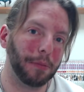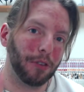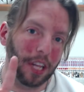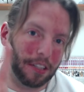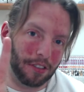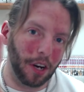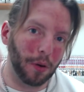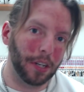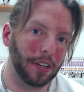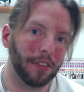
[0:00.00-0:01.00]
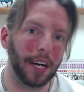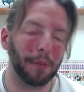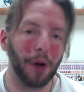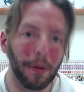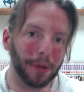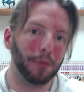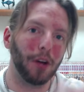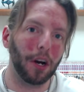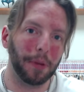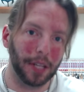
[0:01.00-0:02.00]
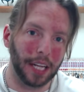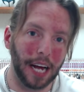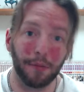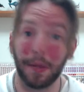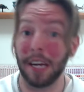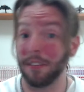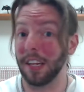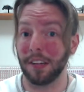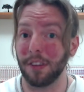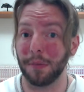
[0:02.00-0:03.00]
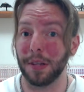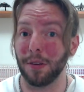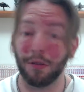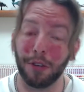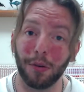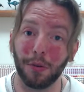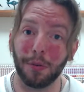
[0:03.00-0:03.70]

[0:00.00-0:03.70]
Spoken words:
so let's go into the second problem, then we'll talk about the last page, and that's going to be the review,